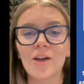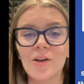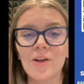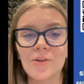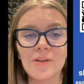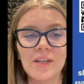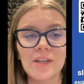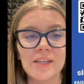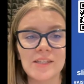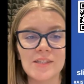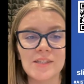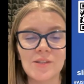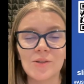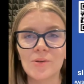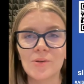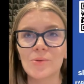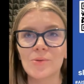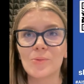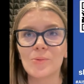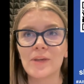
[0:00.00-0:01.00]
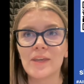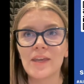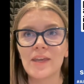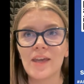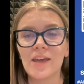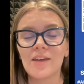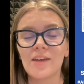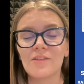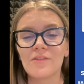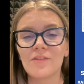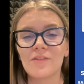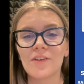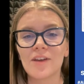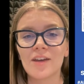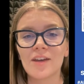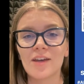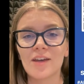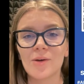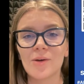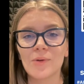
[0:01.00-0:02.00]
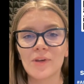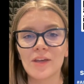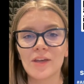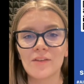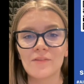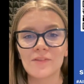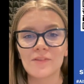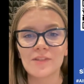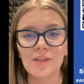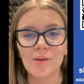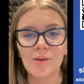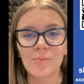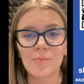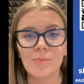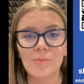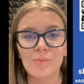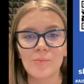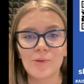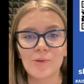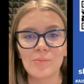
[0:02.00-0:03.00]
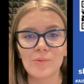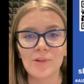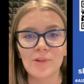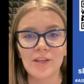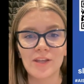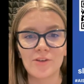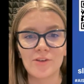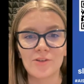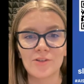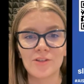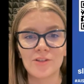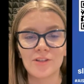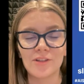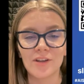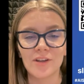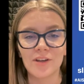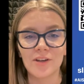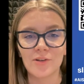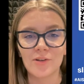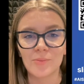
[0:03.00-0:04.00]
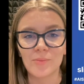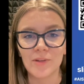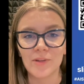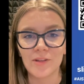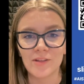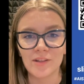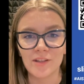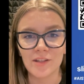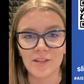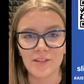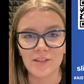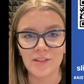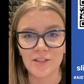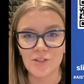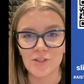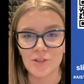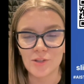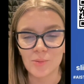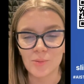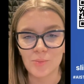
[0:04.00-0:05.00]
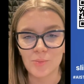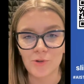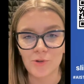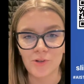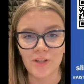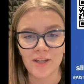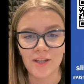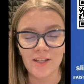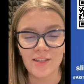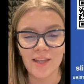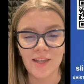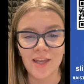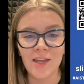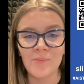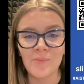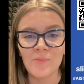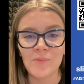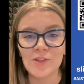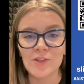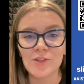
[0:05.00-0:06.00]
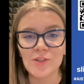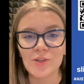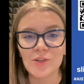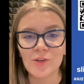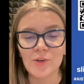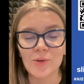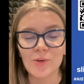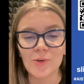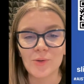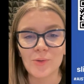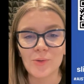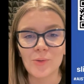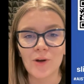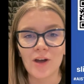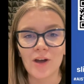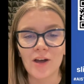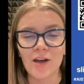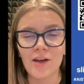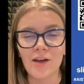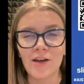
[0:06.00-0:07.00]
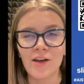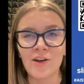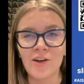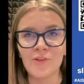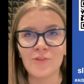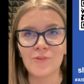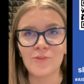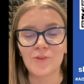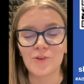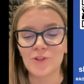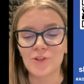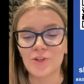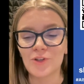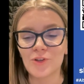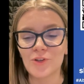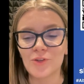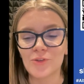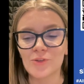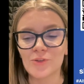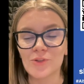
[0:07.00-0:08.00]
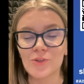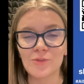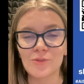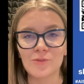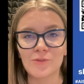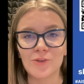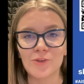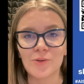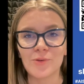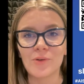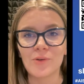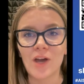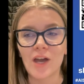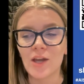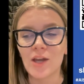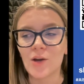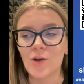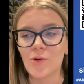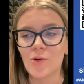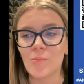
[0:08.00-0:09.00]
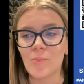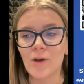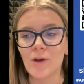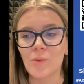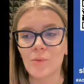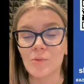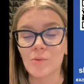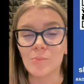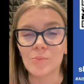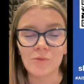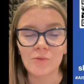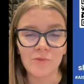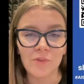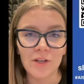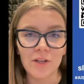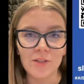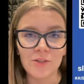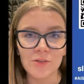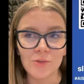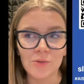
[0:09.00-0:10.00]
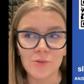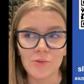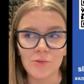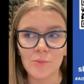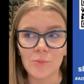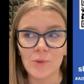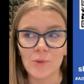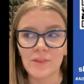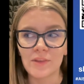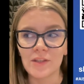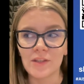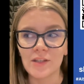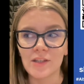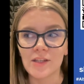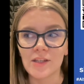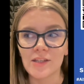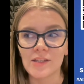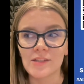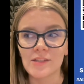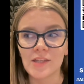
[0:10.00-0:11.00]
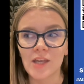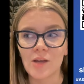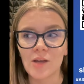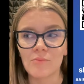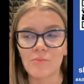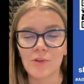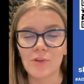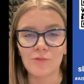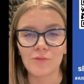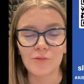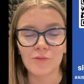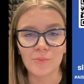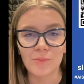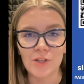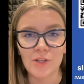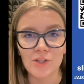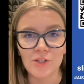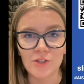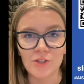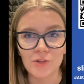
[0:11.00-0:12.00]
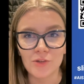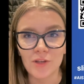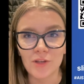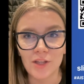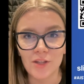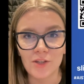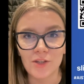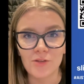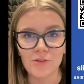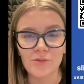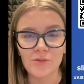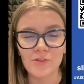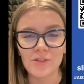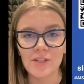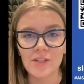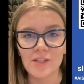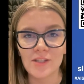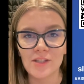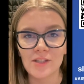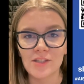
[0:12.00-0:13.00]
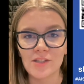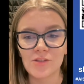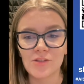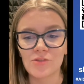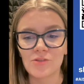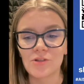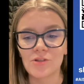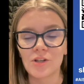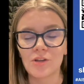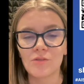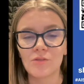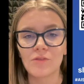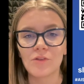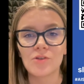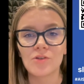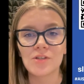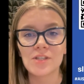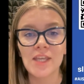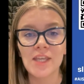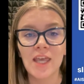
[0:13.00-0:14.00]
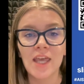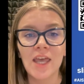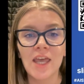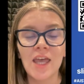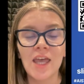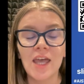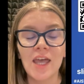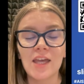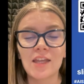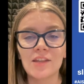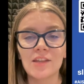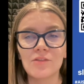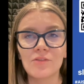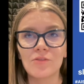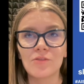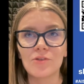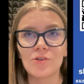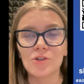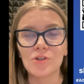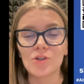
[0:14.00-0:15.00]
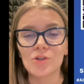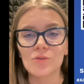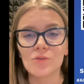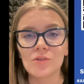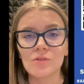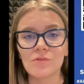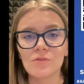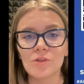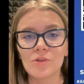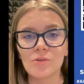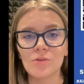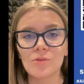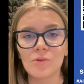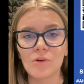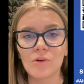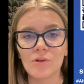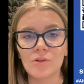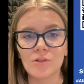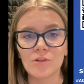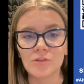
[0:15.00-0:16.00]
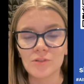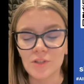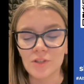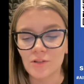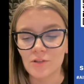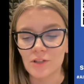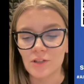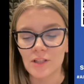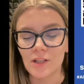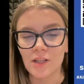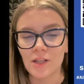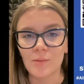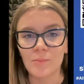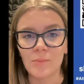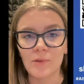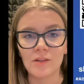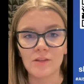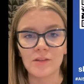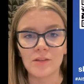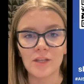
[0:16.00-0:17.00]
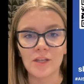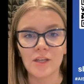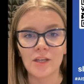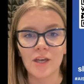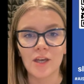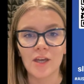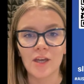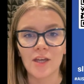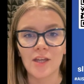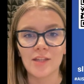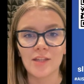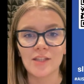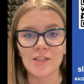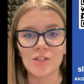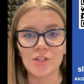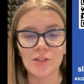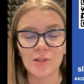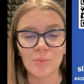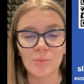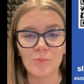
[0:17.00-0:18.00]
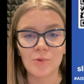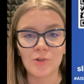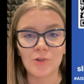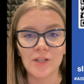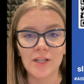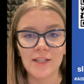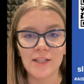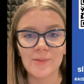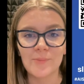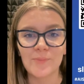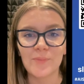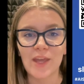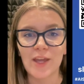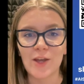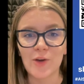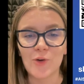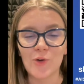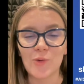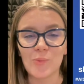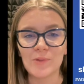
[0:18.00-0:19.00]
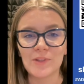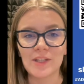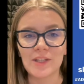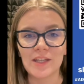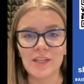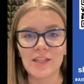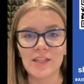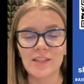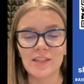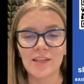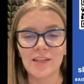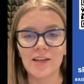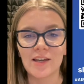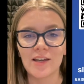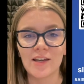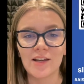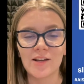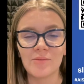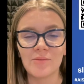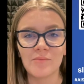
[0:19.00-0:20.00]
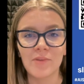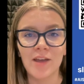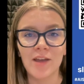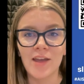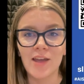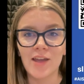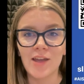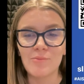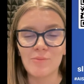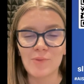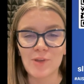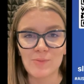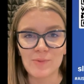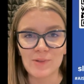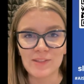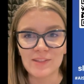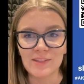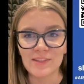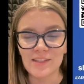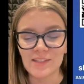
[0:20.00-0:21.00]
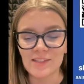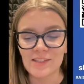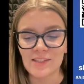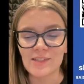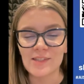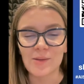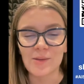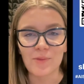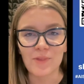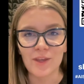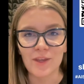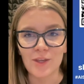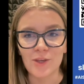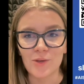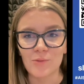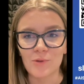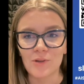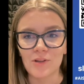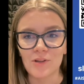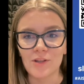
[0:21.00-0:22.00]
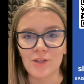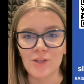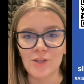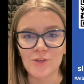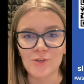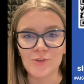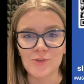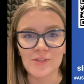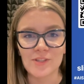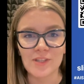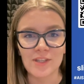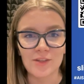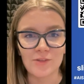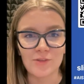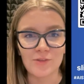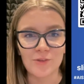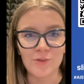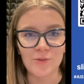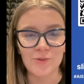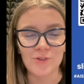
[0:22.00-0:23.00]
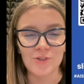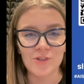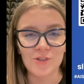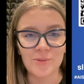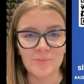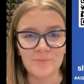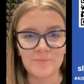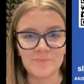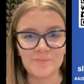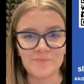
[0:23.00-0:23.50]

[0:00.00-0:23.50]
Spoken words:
Okay, so we have some people here that are building a digital product. So for those of you, I hope I will provide you with some information you can use in this journey of yours. And for those of you who are not currently building a digital product, I hope that maybe this is something you will use in the future.